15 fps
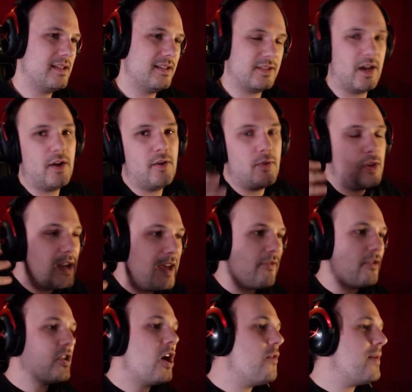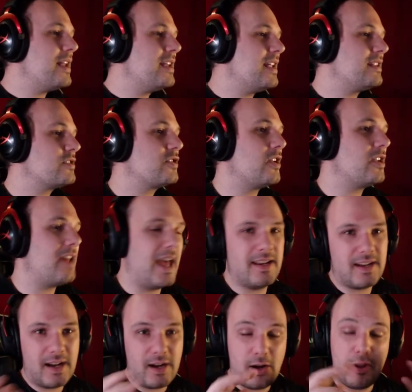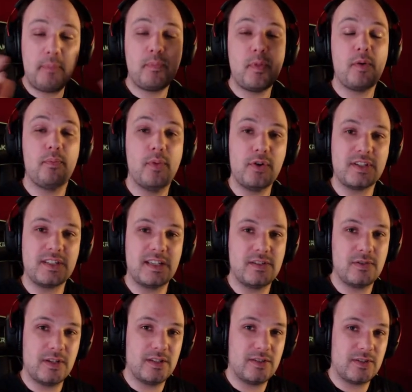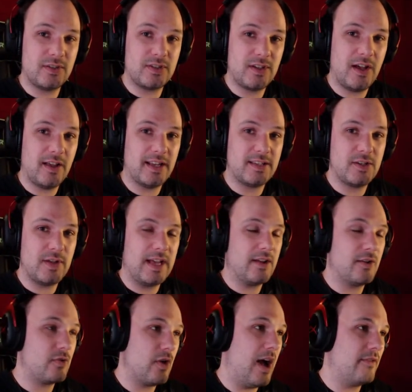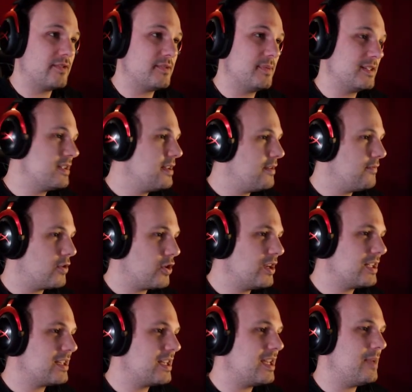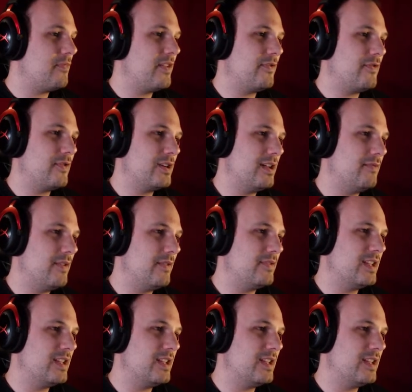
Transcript: So, you never know when that is going to... And there are a lot more books, as you can just saw, that you can craft. But we're going to keep with